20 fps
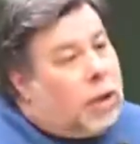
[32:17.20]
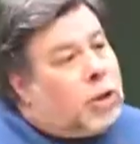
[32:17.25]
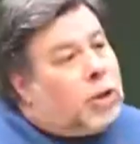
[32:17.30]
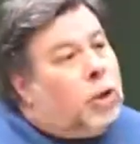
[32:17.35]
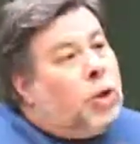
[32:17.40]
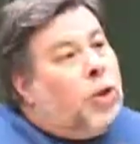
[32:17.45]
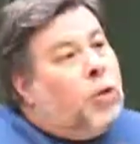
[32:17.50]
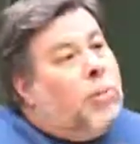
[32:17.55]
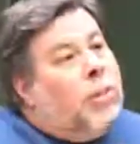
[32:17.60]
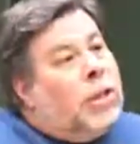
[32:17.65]

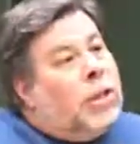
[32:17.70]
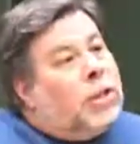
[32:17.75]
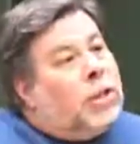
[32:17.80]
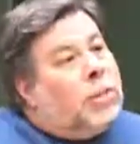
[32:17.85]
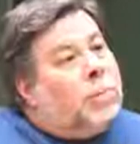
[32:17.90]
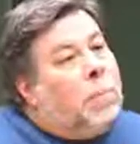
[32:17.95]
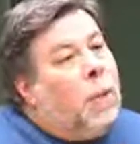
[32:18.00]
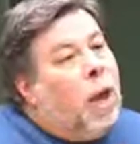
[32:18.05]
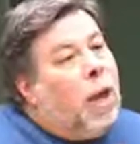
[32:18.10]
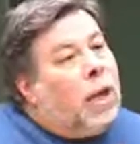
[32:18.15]
so you miss
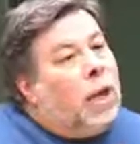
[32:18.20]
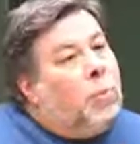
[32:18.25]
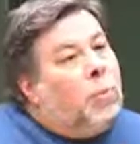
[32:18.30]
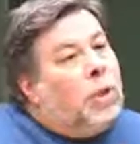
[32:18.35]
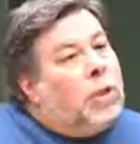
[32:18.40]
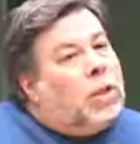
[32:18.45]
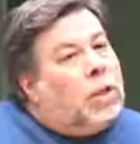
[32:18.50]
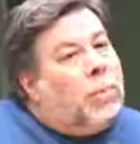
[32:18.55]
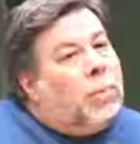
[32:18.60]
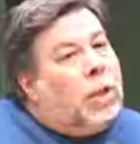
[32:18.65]
spotting
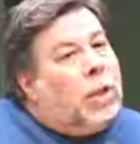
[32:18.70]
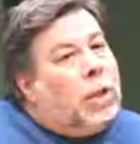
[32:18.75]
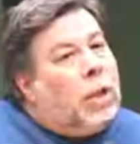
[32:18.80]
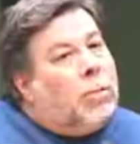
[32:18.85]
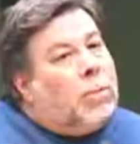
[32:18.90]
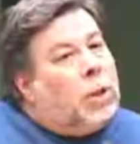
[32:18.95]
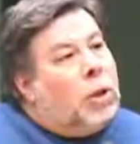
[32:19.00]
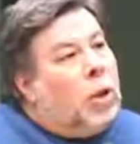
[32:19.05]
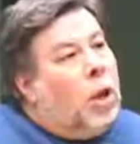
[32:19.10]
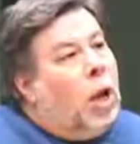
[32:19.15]
when something
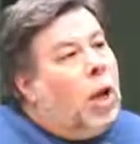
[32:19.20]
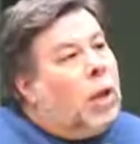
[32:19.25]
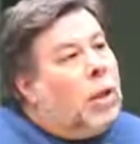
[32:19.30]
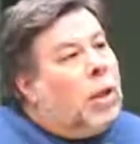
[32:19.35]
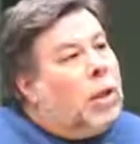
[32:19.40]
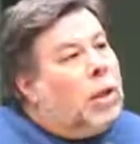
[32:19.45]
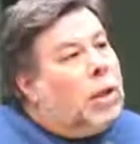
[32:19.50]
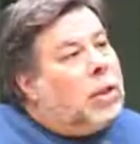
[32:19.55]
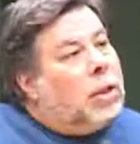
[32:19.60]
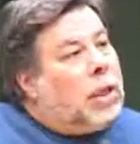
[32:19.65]
comes
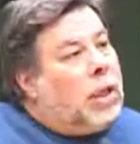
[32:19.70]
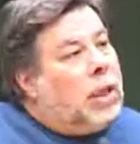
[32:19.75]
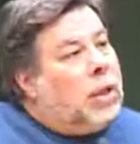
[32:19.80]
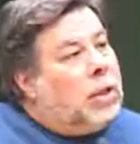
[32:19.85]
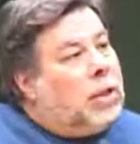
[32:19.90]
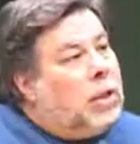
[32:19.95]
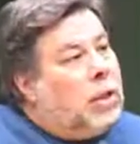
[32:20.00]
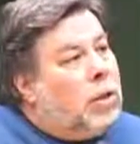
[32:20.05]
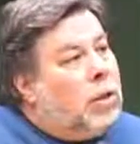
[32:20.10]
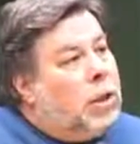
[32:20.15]
along that's
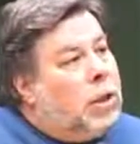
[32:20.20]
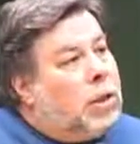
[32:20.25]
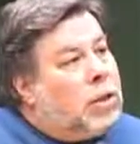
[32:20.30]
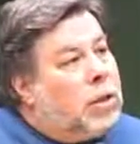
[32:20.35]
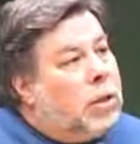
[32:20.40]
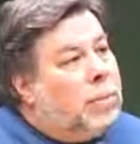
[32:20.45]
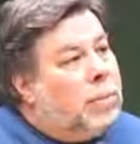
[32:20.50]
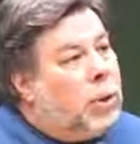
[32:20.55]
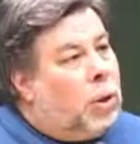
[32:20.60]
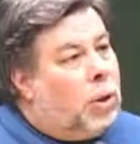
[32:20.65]
easier and
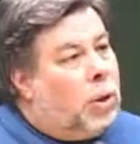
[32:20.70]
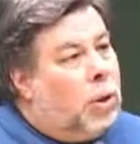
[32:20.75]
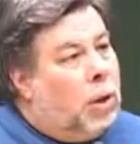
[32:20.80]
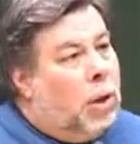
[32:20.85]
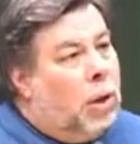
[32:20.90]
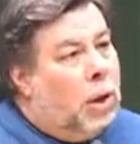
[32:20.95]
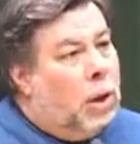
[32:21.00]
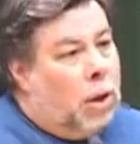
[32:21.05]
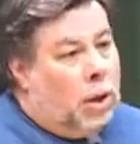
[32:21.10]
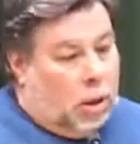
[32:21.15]
simpler.
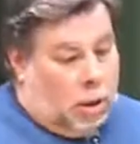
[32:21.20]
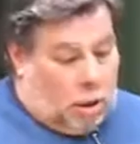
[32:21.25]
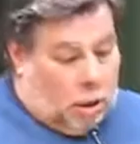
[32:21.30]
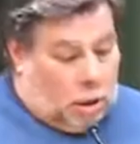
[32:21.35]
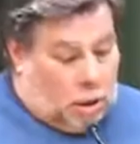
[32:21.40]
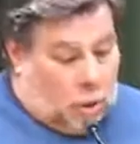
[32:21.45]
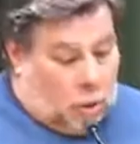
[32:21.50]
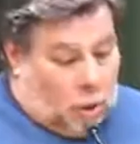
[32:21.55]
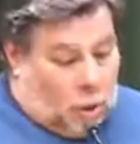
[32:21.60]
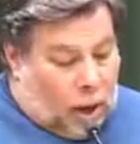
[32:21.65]

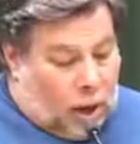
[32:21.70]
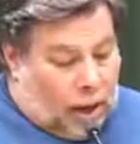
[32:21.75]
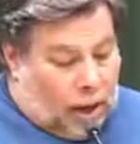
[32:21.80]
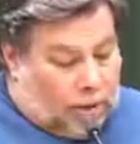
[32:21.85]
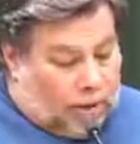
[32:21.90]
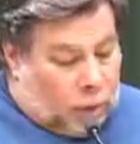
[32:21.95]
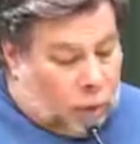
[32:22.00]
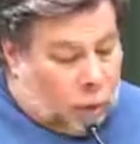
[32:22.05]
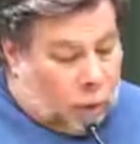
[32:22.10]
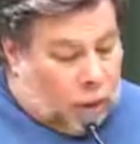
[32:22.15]
You know, why
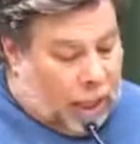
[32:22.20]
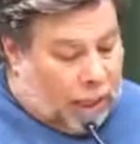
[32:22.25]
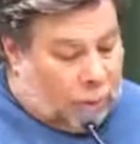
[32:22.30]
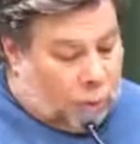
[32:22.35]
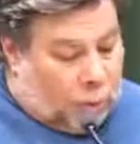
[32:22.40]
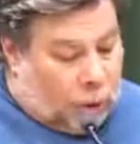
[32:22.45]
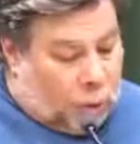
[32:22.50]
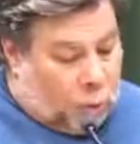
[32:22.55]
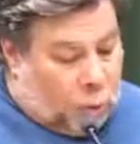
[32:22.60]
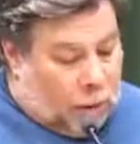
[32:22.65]
have two
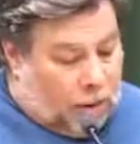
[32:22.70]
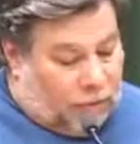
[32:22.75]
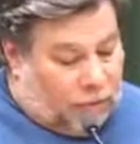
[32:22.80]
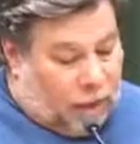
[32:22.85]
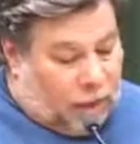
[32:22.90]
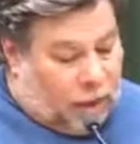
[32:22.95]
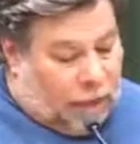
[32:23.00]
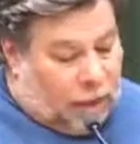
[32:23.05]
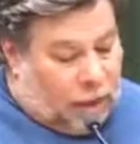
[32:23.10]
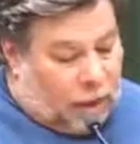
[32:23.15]
languages, one for
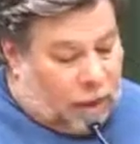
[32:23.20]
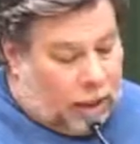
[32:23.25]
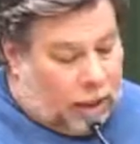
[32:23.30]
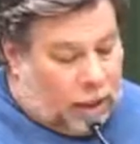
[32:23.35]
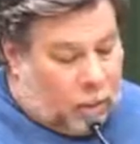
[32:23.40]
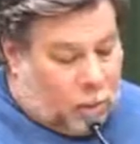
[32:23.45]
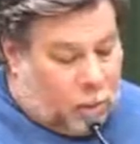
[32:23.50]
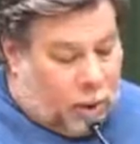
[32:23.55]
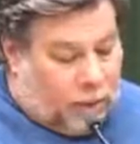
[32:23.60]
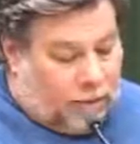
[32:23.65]
the
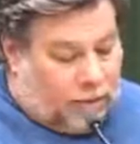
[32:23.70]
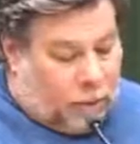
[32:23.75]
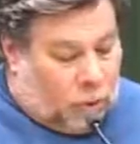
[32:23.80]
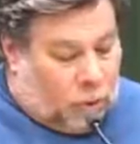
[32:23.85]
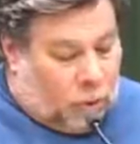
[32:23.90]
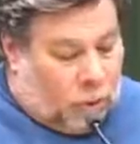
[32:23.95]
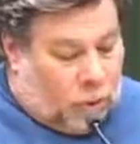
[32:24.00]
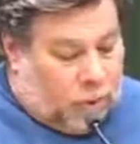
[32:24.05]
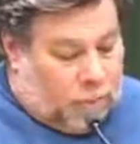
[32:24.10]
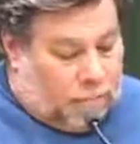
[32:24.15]
calculator, one
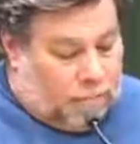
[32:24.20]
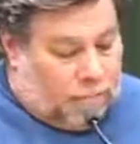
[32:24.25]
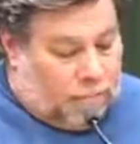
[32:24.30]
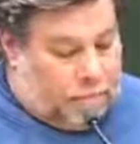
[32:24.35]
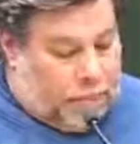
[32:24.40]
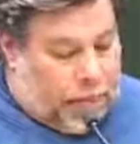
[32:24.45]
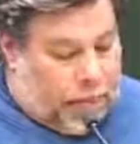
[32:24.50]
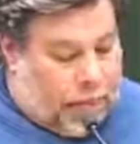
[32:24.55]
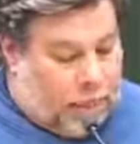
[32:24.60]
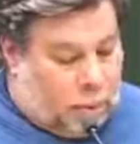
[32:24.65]
for
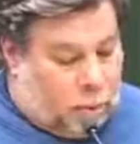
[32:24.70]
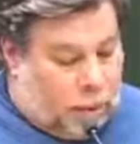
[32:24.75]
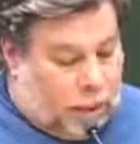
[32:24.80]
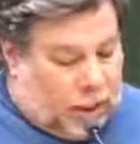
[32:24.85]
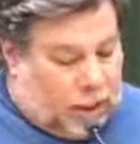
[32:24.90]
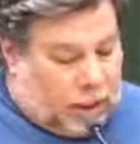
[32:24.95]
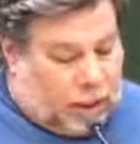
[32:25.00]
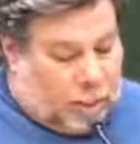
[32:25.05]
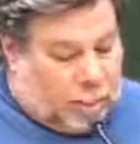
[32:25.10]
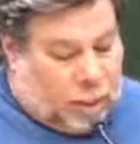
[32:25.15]

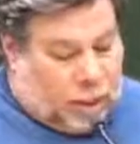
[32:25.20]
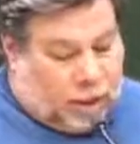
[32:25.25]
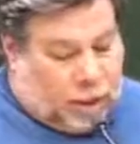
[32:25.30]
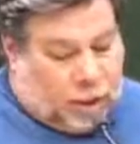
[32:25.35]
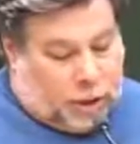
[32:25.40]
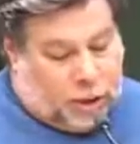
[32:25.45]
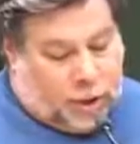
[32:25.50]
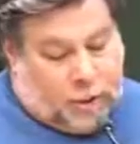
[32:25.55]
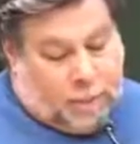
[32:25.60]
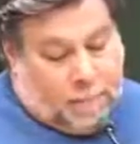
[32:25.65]
handwritten
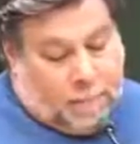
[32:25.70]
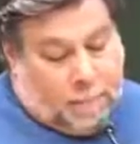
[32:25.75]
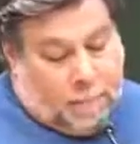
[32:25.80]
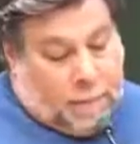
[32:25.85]
expressions?